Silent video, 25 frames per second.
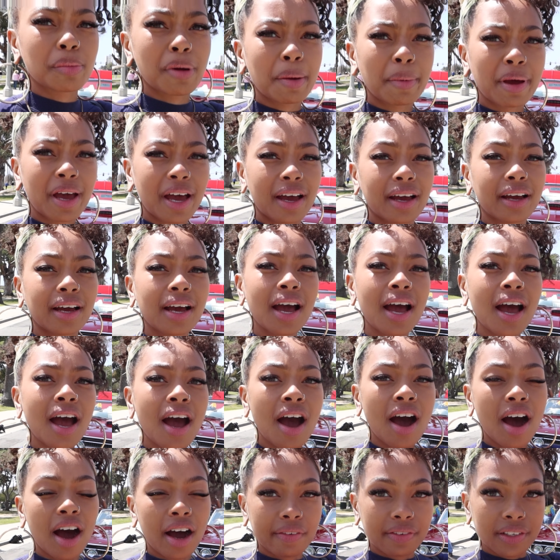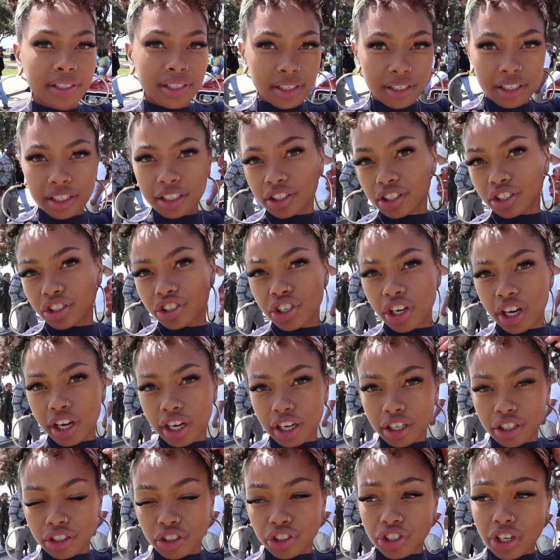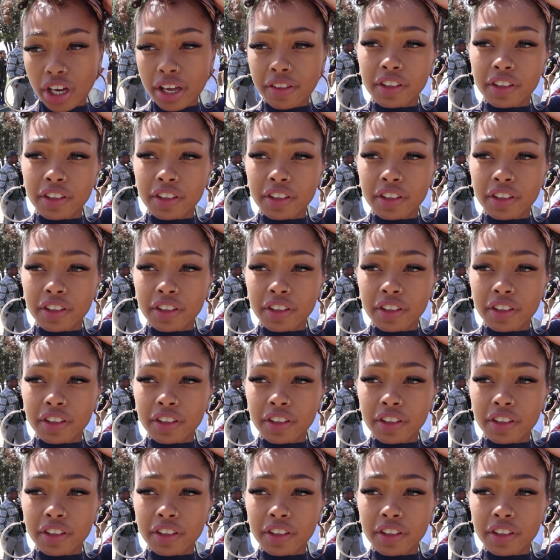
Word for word: in my bag, obviously need to change.